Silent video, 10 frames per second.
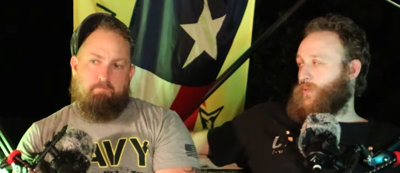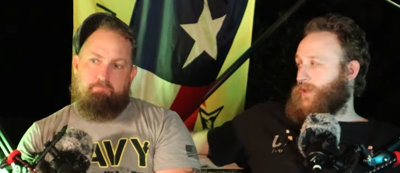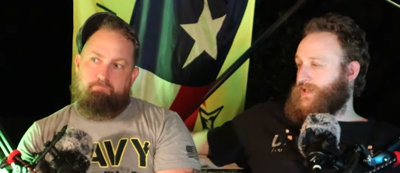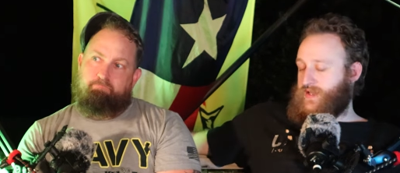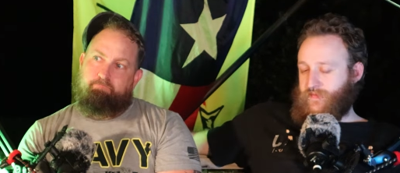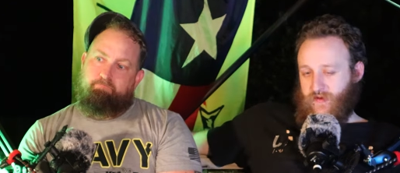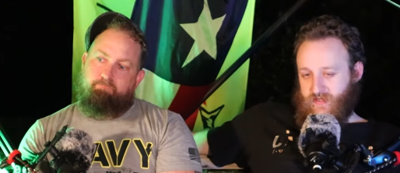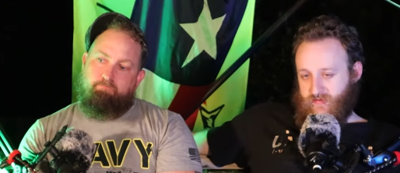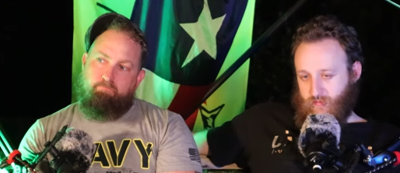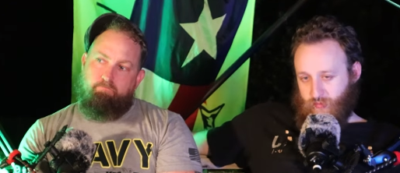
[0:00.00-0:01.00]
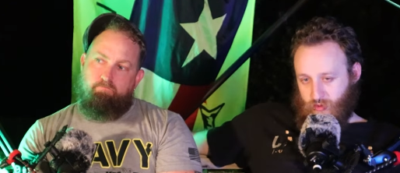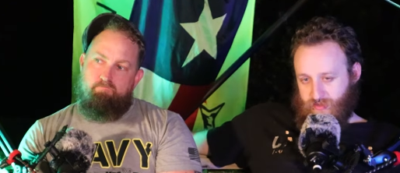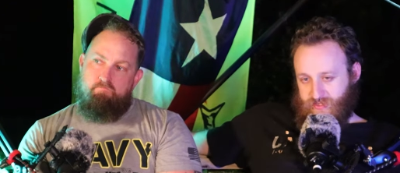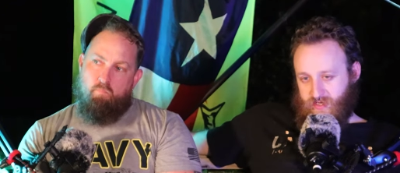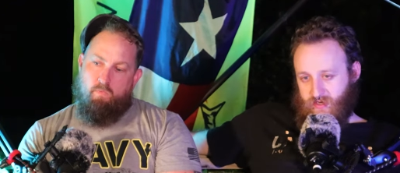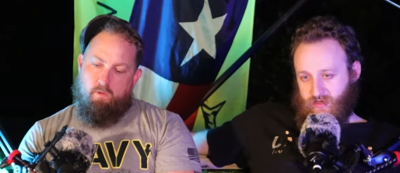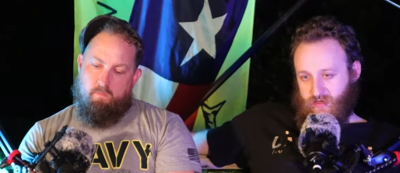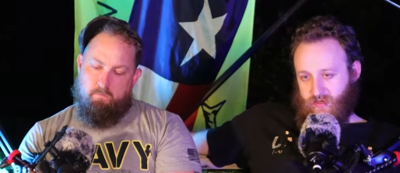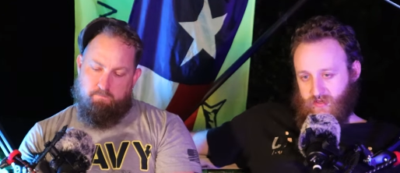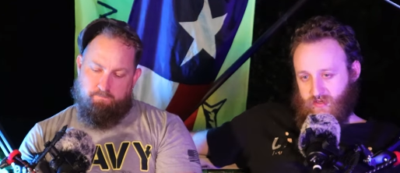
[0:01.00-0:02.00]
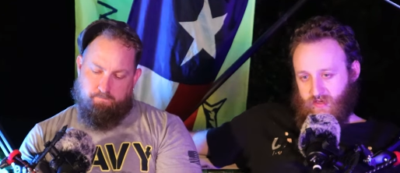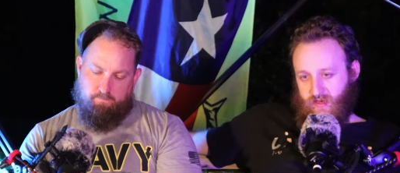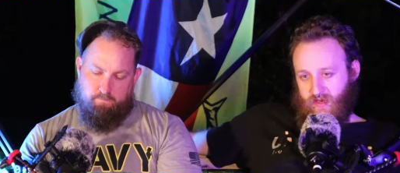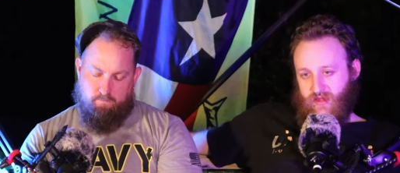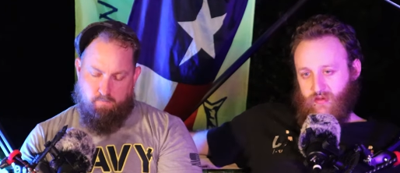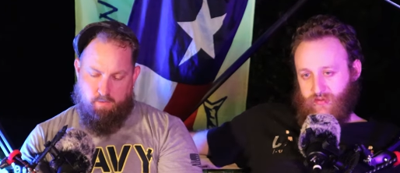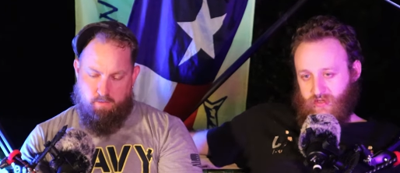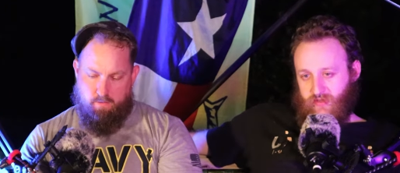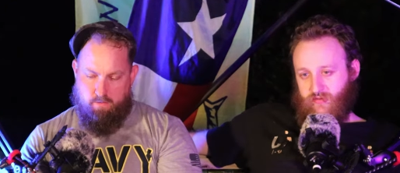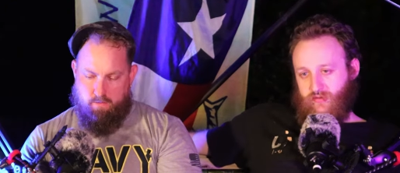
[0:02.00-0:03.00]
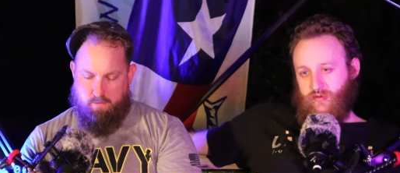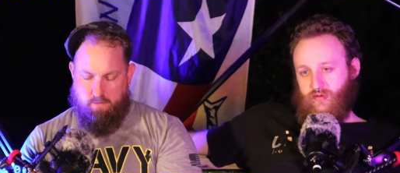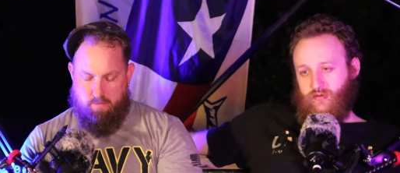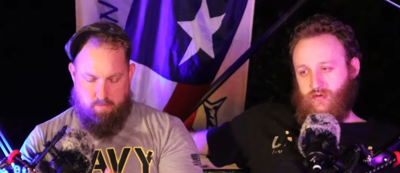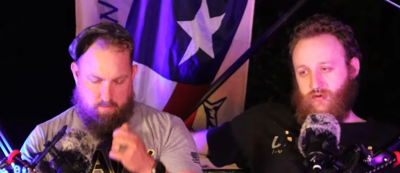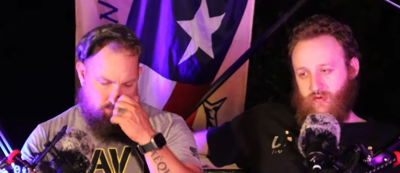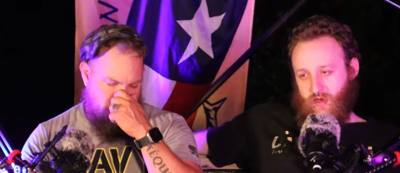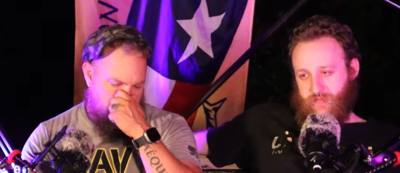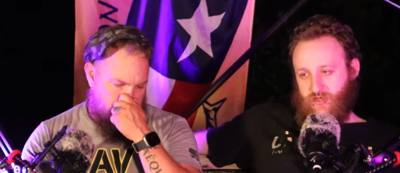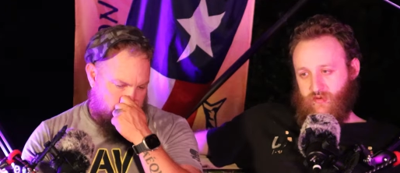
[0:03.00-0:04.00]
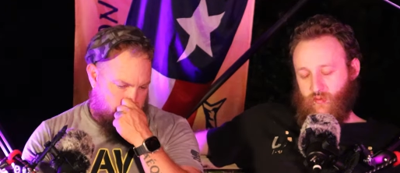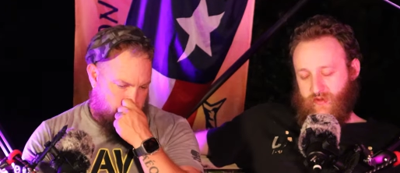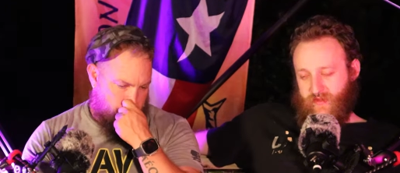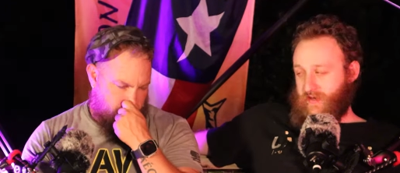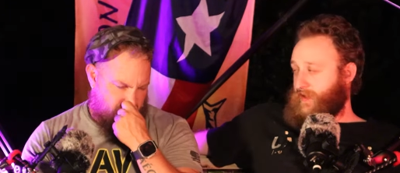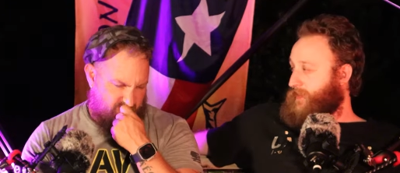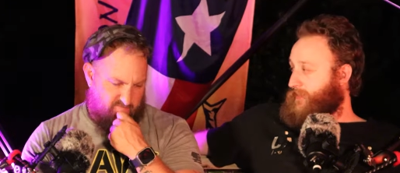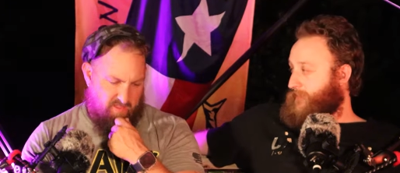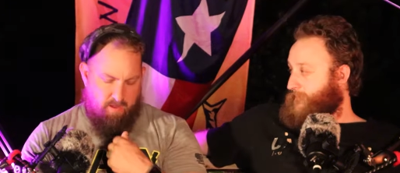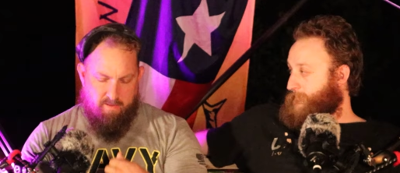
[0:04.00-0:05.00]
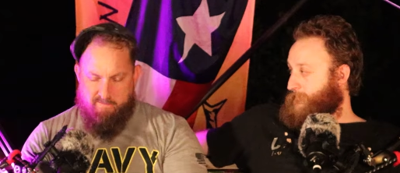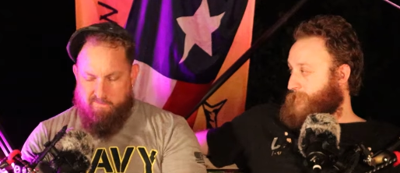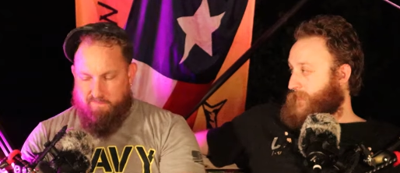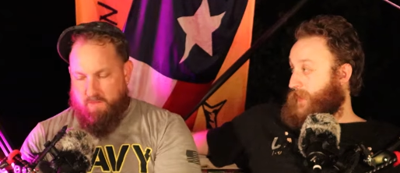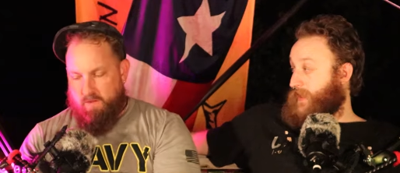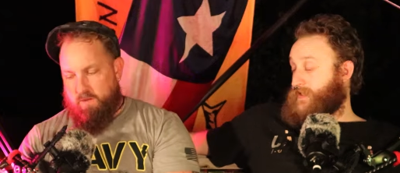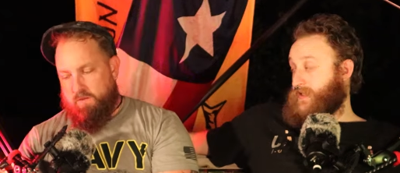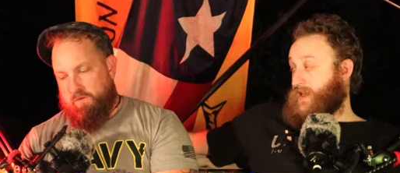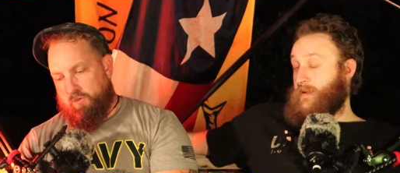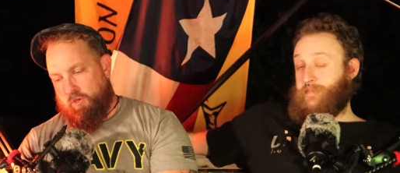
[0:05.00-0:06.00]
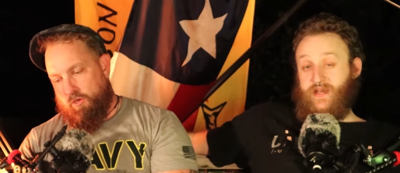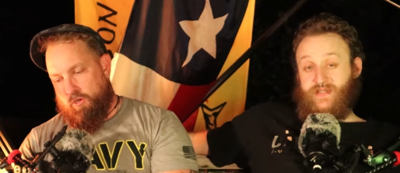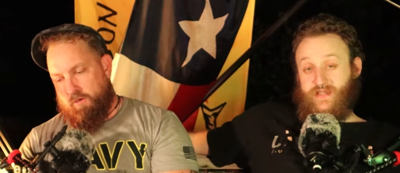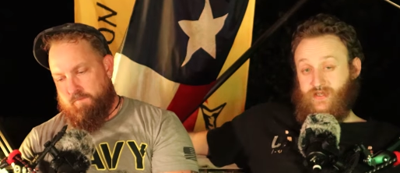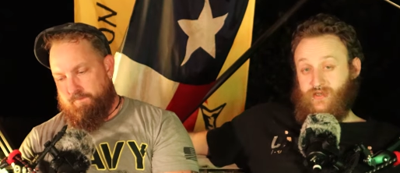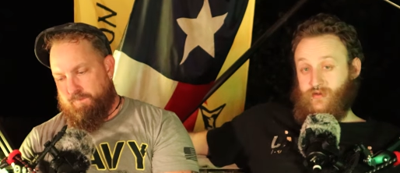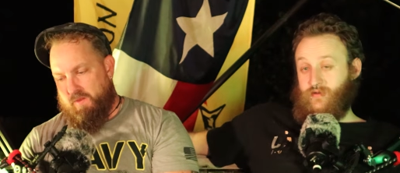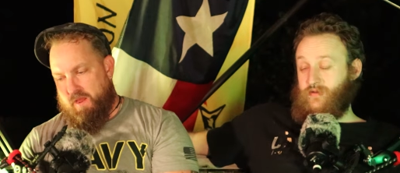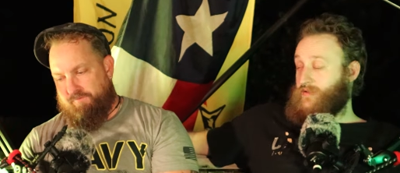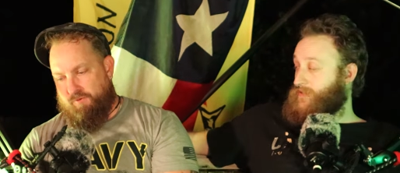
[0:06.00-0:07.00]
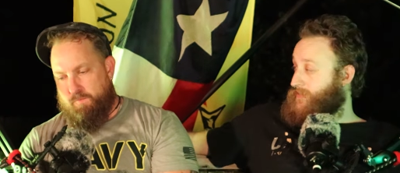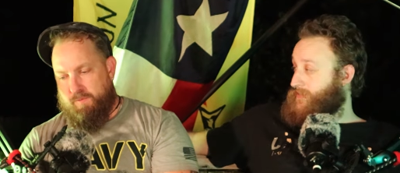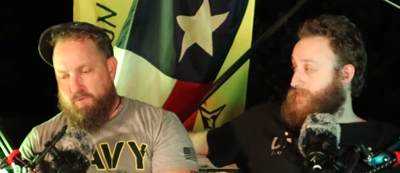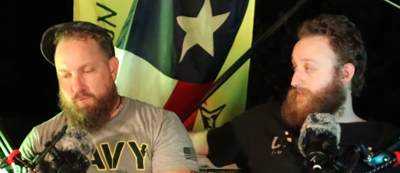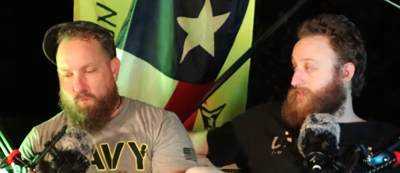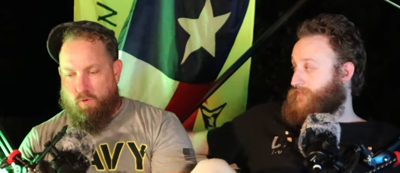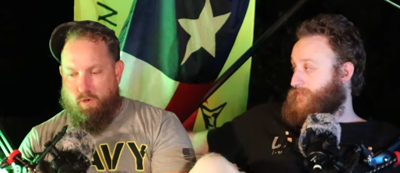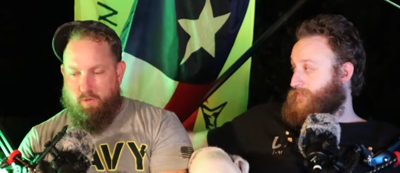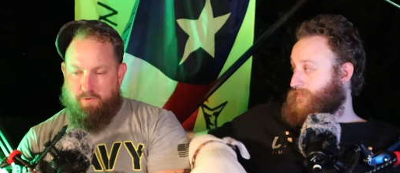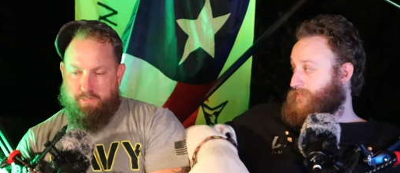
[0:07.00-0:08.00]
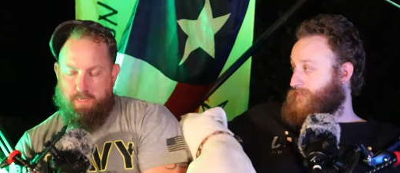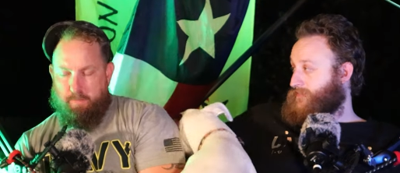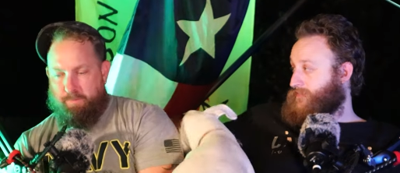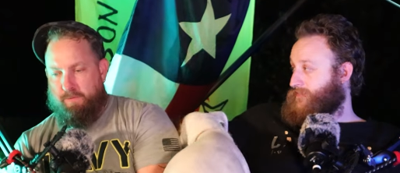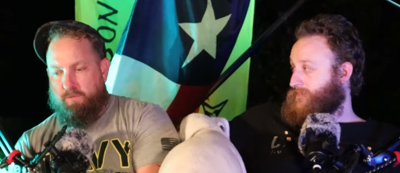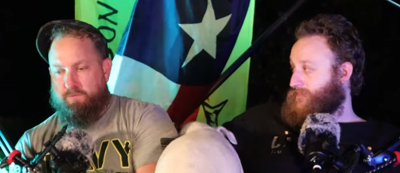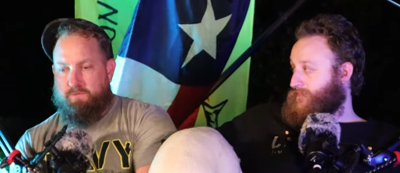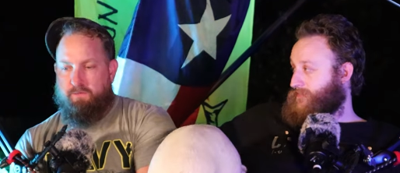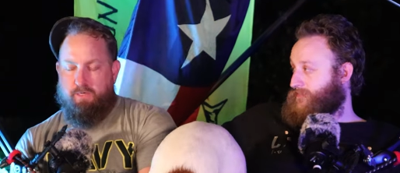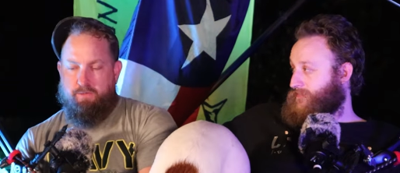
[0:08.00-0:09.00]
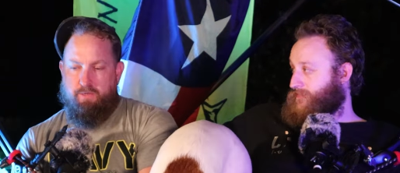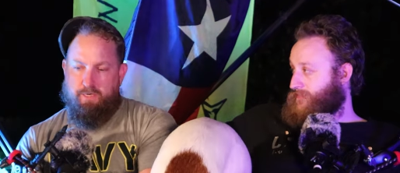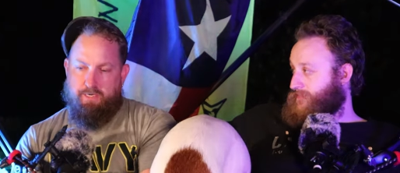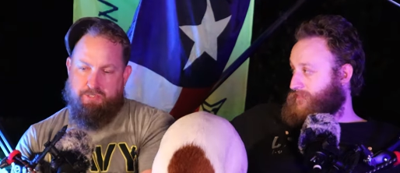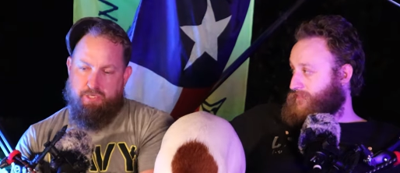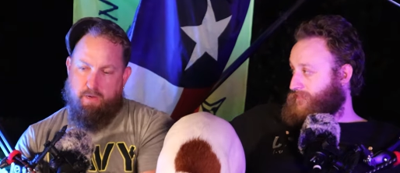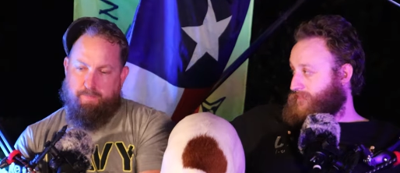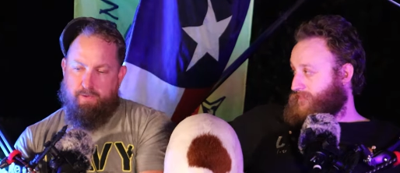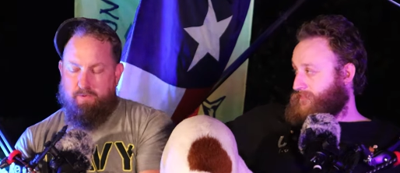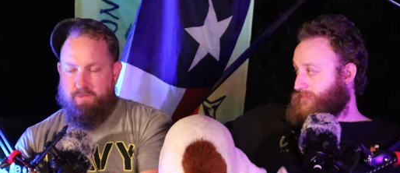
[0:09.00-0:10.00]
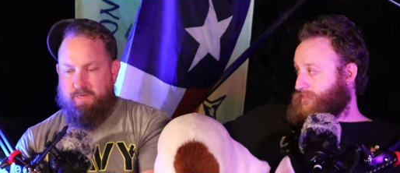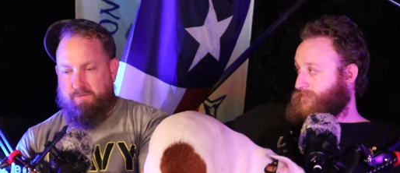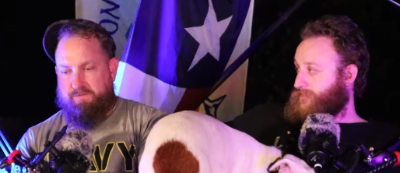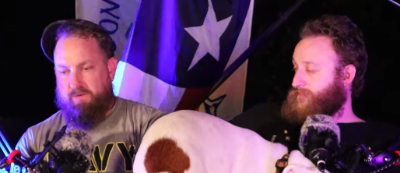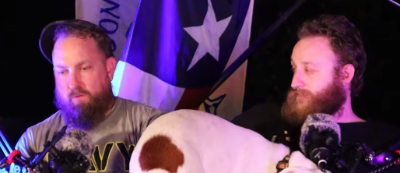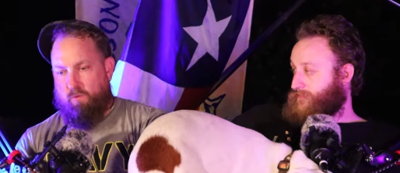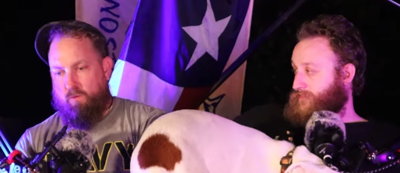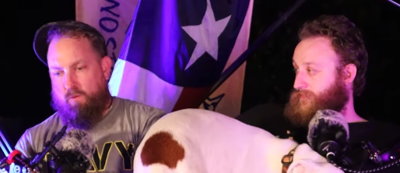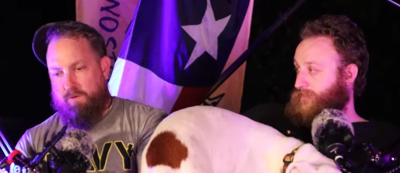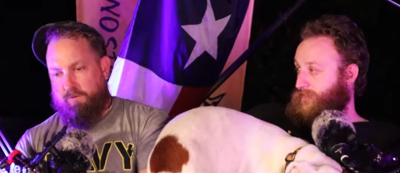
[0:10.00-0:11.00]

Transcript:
Speaker 1: what is the fix for border security and the political corruption within it? It's a
Speaker 2: complex Look, issue. If you build a wall, they're gonna build. They're they're gonna jump it, or they're gonna dig a hole